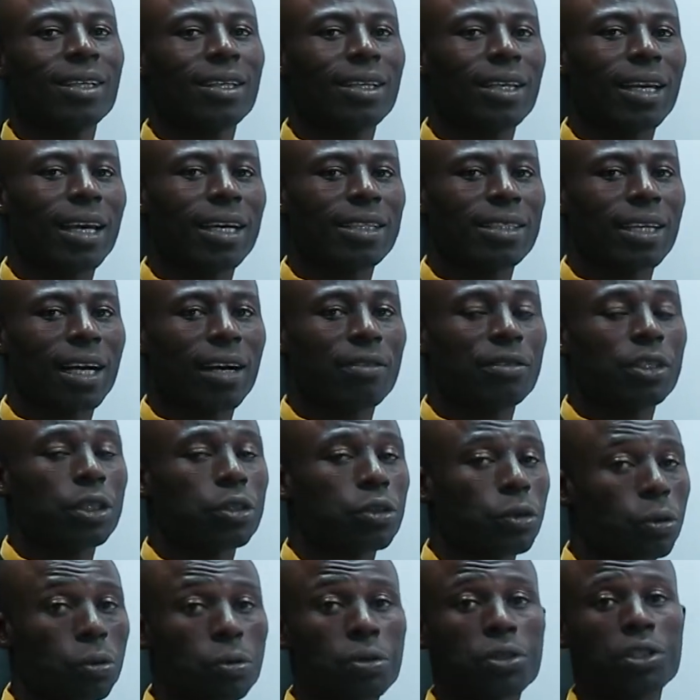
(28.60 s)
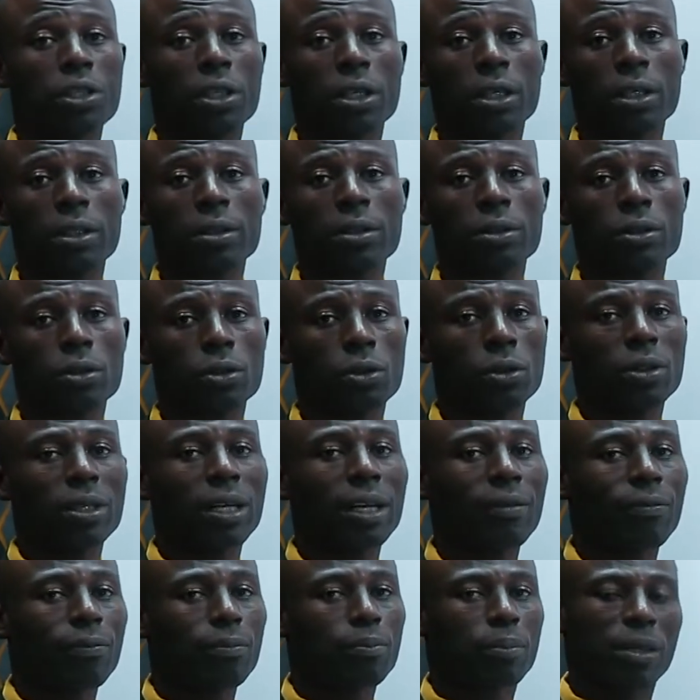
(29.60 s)
let's have the solution to
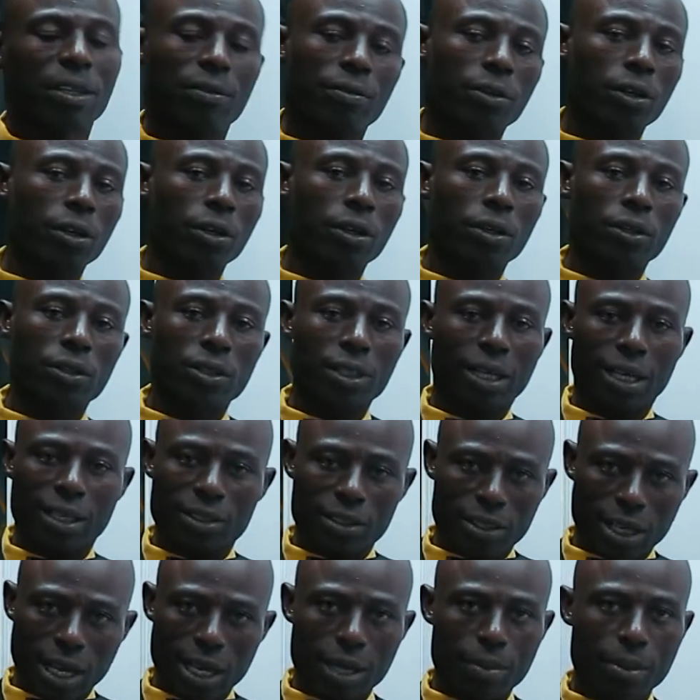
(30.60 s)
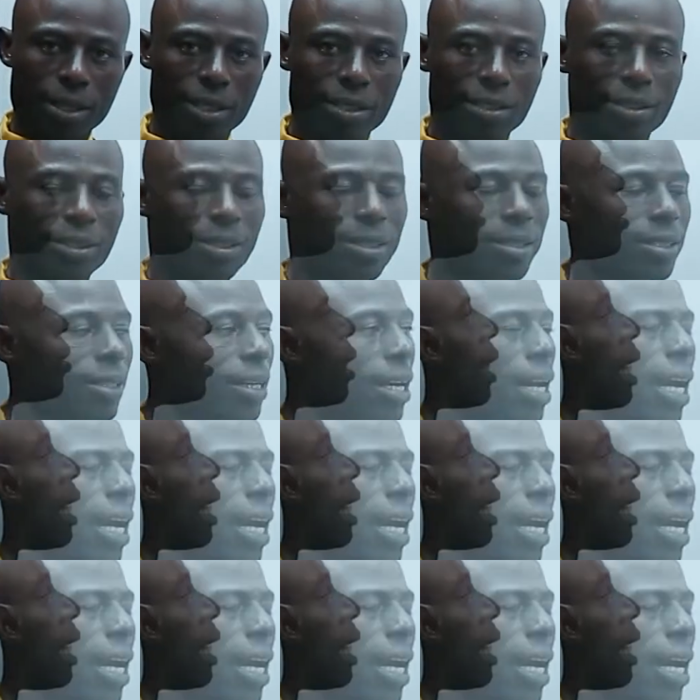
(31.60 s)
the previous assignment.